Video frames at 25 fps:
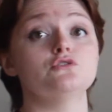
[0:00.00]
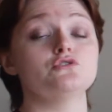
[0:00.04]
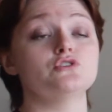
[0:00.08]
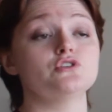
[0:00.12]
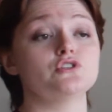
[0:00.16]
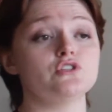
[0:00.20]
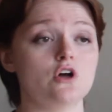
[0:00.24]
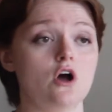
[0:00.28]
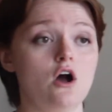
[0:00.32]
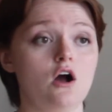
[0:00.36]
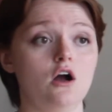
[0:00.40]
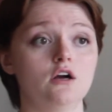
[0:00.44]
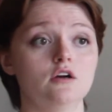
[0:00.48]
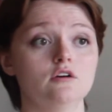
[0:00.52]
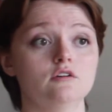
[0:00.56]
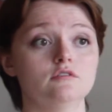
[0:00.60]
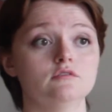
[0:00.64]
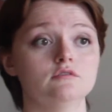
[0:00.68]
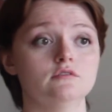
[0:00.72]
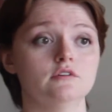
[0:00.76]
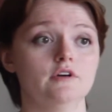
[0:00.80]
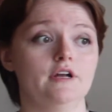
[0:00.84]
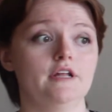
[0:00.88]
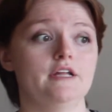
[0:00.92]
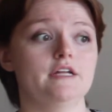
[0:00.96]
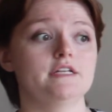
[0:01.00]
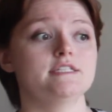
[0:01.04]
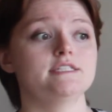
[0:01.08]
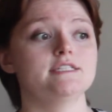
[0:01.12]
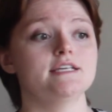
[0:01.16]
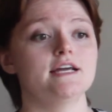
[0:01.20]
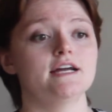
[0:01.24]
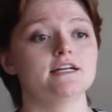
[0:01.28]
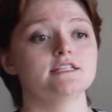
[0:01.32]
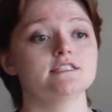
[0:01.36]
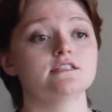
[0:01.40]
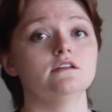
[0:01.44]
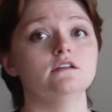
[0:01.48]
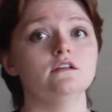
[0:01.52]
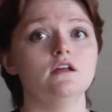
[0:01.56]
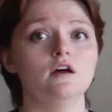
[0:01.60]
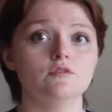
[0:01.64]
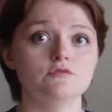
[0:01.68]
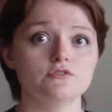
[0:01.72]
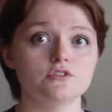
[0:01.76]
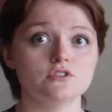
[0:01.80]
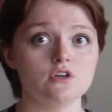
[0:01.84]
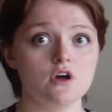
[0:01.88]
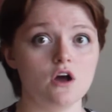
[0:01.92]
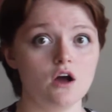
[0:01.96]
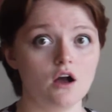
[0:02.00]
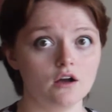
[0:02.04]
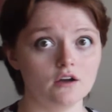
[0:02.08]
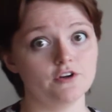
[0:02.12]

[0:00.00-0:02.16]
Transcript: song. Let's say it's a love song,